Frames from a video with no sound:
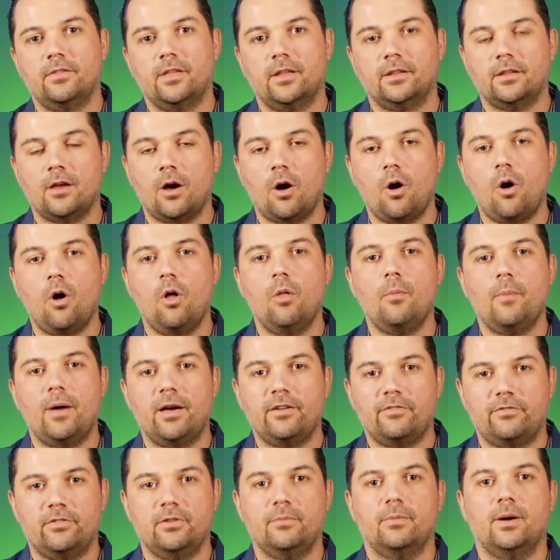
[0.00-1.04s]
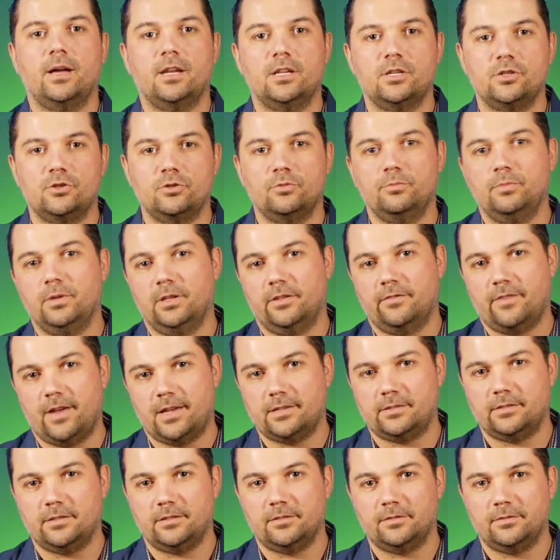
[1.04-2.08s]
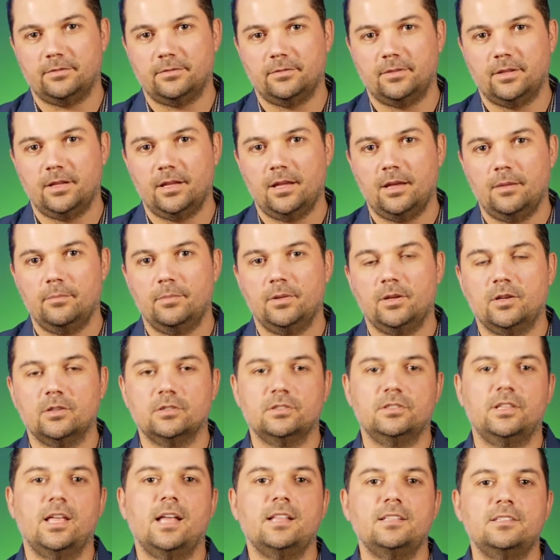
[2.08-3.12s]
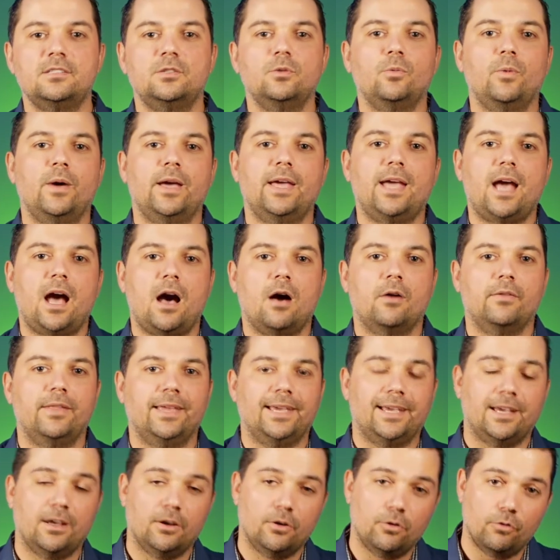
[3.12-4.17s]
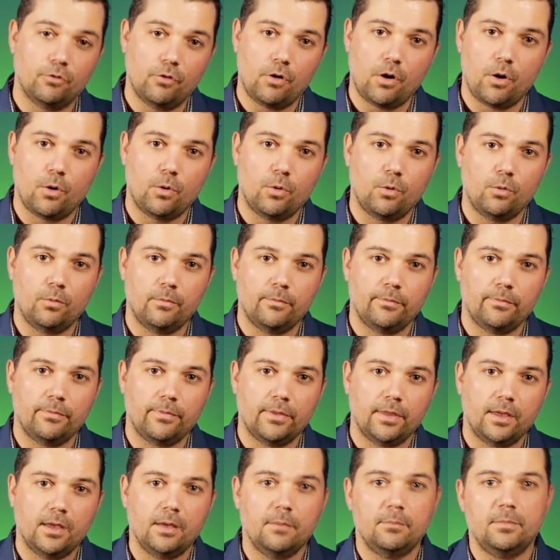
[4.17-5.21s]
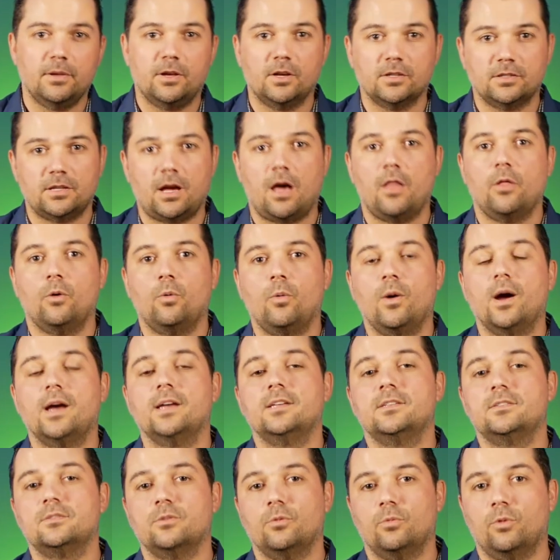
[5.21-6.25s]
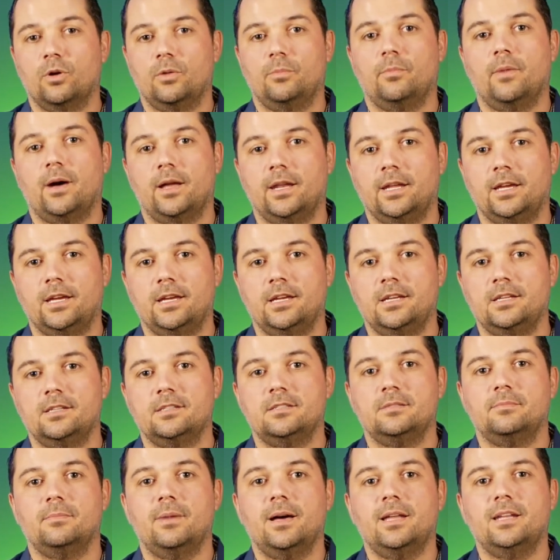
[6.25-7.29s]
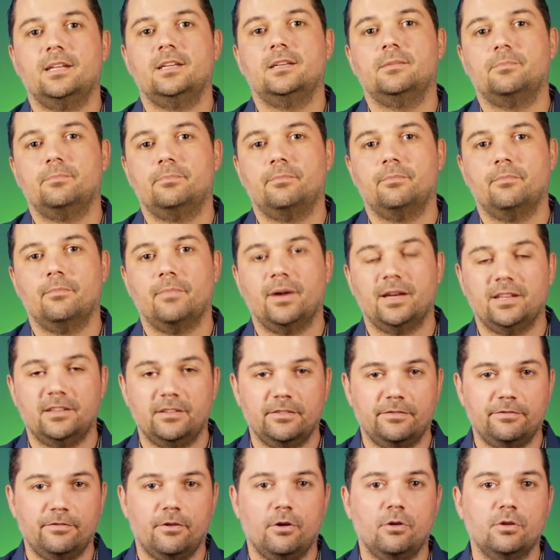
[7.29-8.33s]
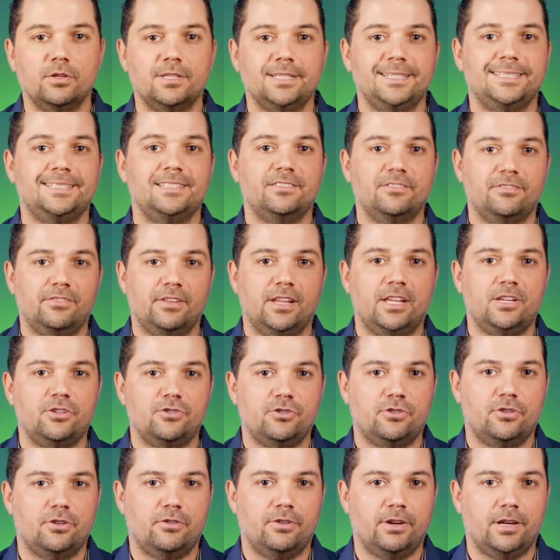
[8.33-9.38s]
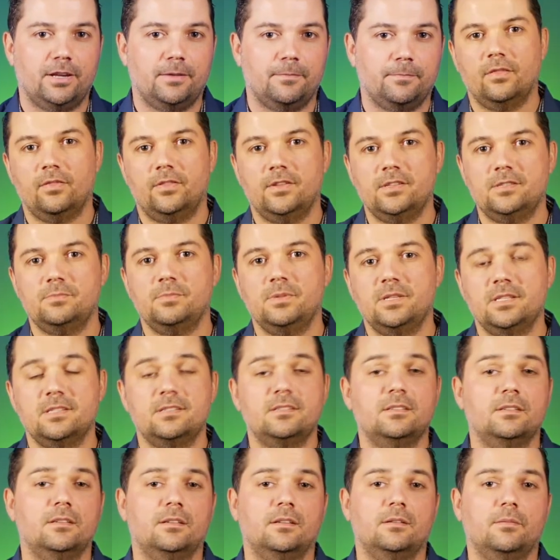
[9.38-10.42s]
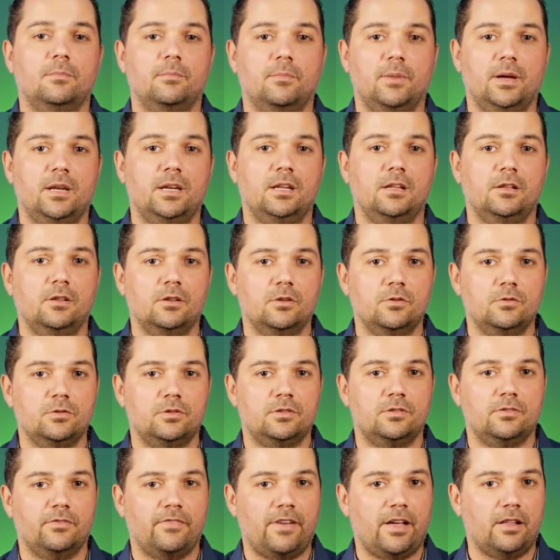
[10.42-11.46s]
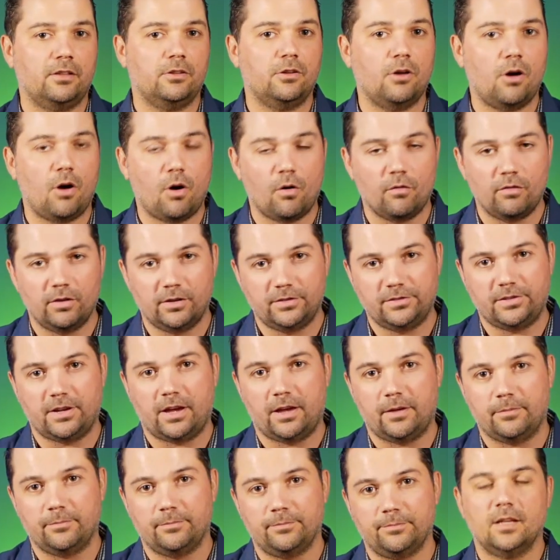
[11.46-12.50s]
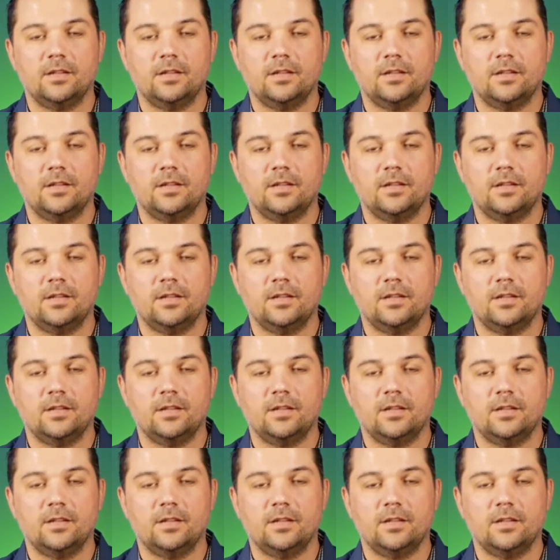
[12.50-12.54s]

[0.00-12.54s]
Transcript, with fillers: that all my free money should be invested because that's the way how they can grow because otherwise what money is, money by default is inflationary. This means money loses value over time.